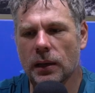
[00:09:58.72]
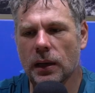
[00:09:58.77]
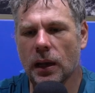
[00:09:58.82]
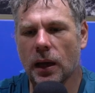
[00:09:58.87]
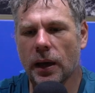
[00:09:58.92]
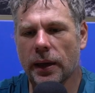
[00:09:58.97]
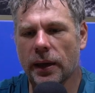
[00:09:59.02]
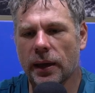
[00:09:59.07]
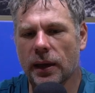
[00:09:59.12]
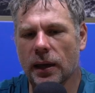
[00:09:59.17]

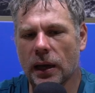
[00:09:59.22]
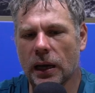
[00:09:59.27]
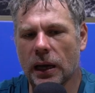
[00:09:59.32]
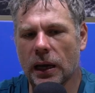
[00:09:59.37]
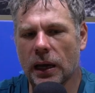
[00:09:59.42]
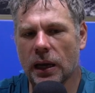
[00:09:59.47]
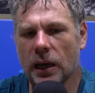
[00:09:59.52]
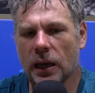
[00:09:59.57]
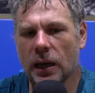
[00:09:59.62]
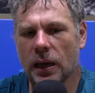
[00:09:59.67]
like
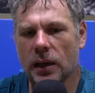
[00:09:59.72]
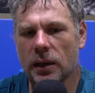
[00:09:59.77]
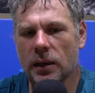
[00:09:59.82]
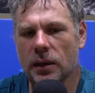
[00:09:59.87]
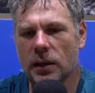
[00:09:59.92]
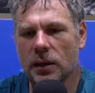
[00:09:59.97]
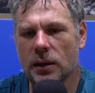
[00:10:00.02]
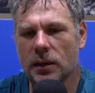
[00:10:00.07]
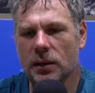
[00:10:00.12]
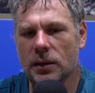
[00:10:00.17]
uh,
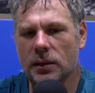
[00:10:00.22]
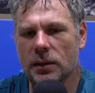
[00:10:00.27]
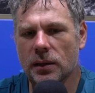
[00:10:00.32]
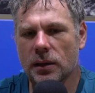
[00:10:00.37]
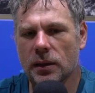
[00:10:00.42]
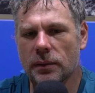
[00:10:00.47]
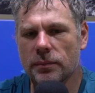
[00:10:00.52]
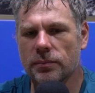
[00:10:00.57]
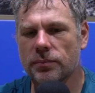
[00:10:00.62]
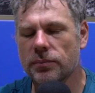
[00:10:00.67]

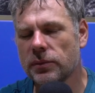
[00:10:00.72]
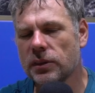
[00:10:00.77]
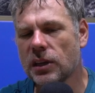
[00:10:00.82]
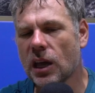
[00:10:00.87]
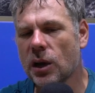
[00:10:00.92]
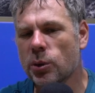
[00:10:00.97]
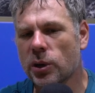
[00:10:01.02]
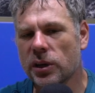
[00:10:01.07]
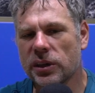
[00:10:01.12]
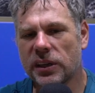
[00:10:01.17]

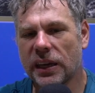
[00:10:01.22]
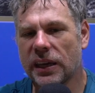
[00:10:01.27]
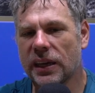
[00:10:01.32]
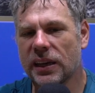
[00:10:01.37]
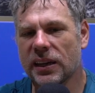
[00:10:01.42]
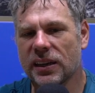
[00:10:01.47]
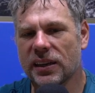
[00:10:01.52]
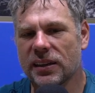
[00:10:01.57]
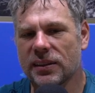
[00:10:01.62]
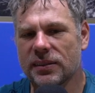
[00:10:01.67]
no
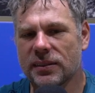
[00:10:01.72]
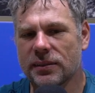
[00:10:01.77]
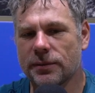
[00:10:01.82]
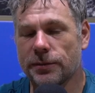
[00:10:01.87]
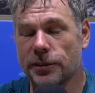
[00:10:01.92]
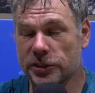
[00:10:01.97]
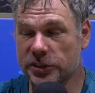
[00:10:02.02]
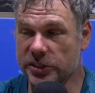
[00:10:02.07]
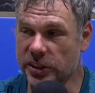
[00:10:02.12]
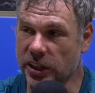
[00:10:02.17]
idea
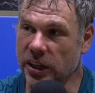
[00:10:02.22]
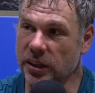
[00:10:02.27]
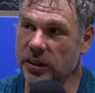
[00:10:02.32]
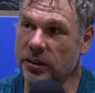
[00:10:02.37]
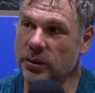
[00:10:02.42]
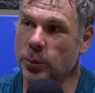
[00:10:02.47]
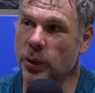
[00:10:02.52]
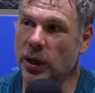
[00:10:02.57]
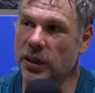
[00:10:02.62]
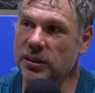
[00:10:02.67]
for
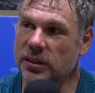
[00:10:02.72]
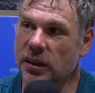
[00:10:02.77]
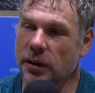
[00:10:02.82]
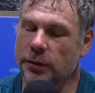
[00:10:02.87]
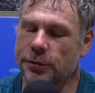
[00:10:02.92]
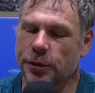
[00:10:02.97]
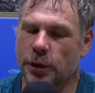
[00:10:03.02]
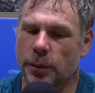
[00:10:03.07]
certain where it's come